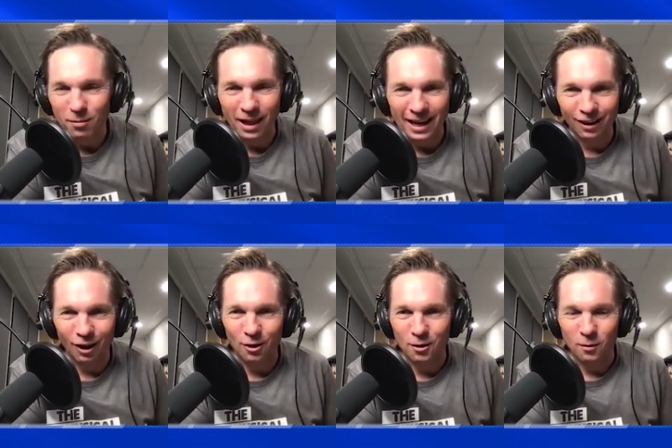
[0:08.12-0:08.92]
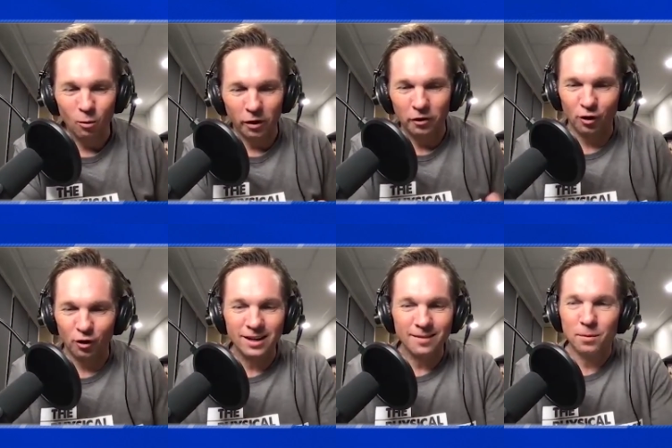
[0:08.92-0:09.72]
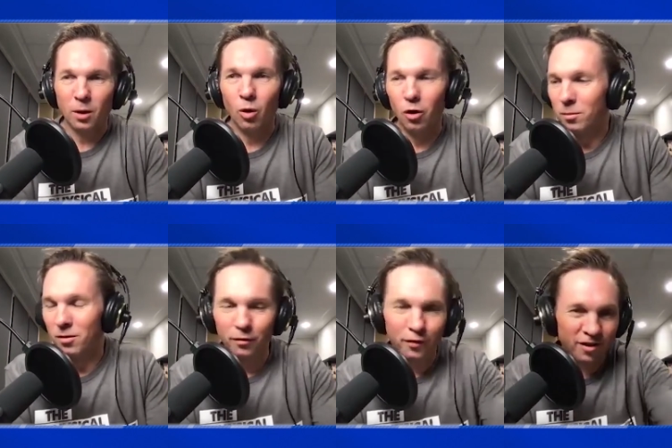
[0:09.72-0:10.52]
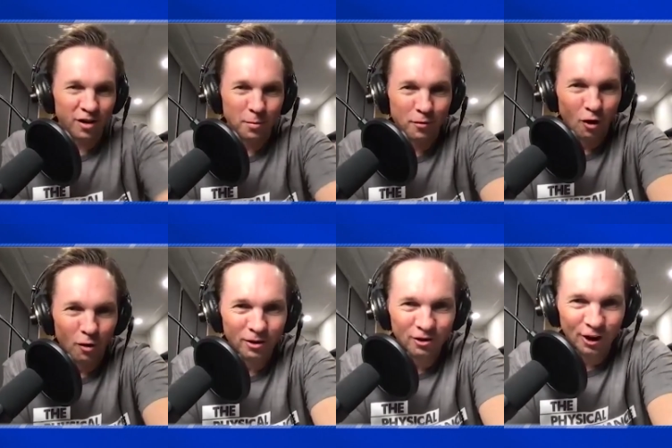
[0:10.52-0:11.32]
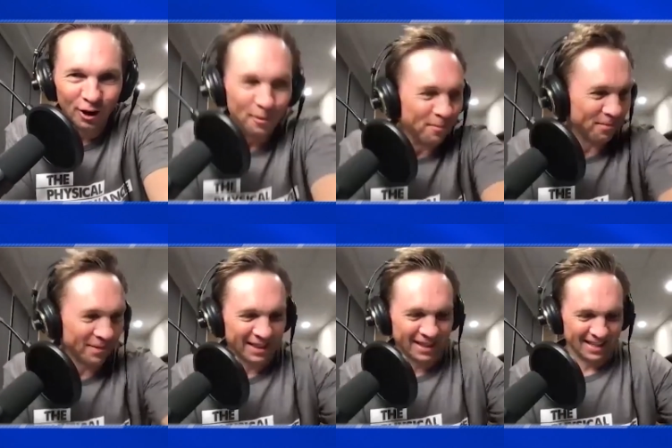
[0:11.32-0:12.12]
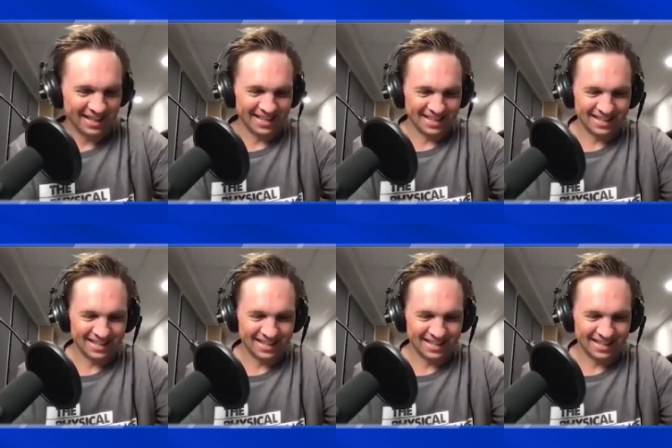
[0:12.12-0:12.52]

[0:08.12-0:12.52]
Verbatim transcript: Laidlow, what a treat. Welcome to the Physical Performance Show. Thanks a lot for